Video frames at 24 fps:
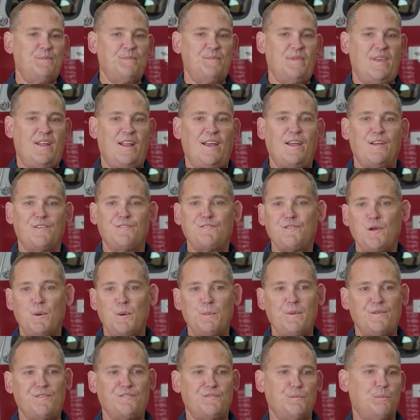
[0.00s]
and I got so
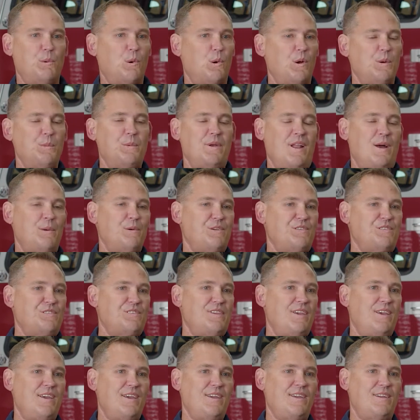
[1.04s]
much support when I was
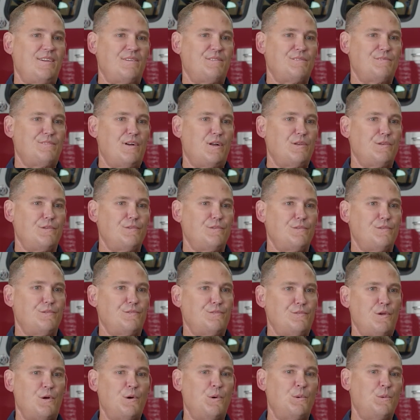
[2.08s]
sick and felt
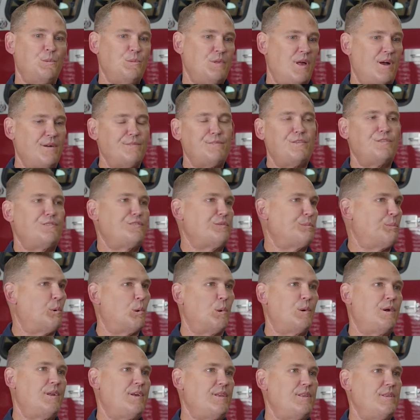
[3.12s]
so loved and
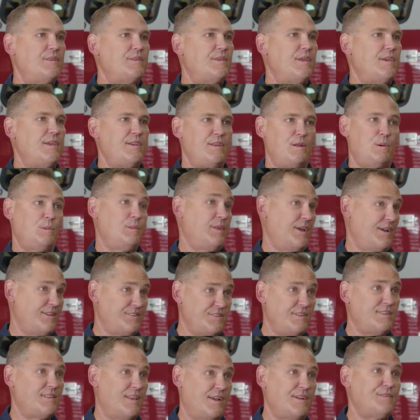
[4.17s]
supported, and like I
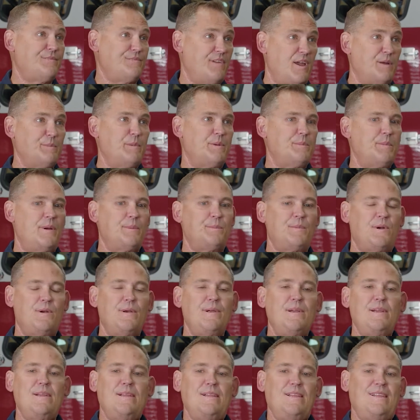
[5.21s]
said, like a family member.
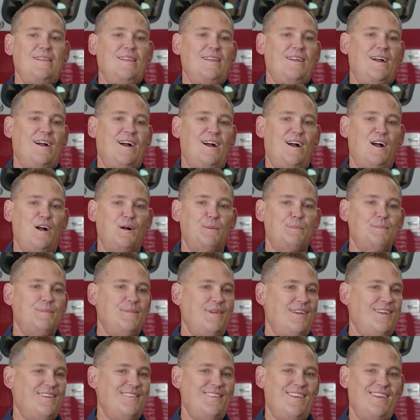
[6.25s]

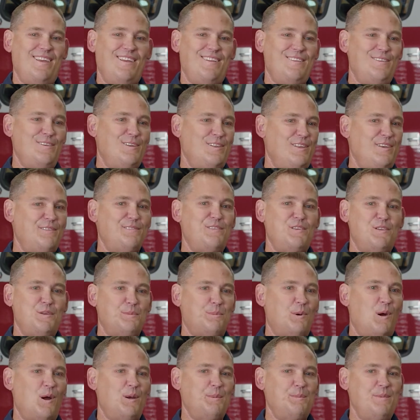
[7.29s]
And then you leave the
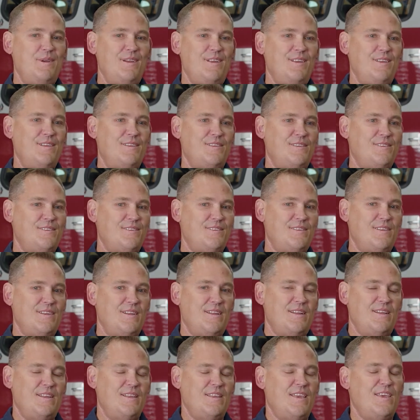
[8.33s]
department, and
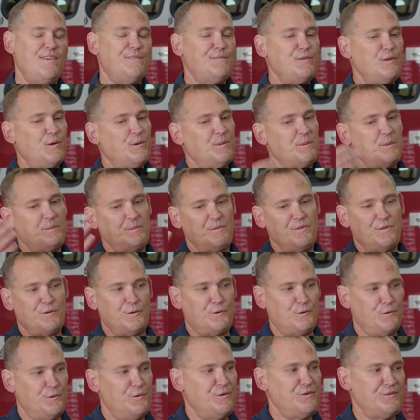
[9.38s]
even though the
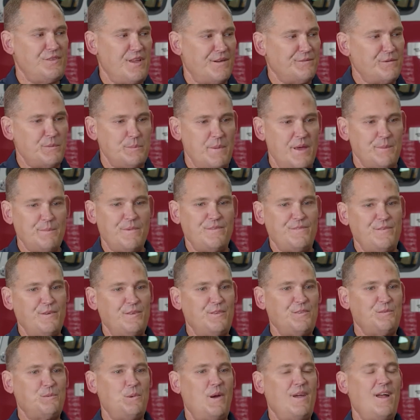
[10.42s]
crews never made me feel
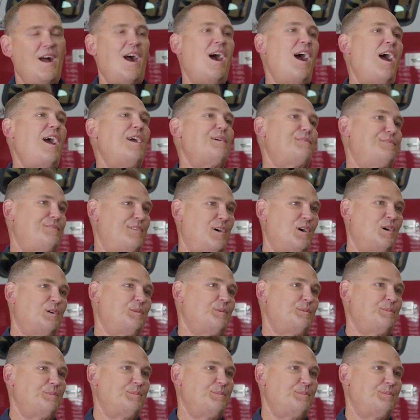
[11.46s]
this way, I felt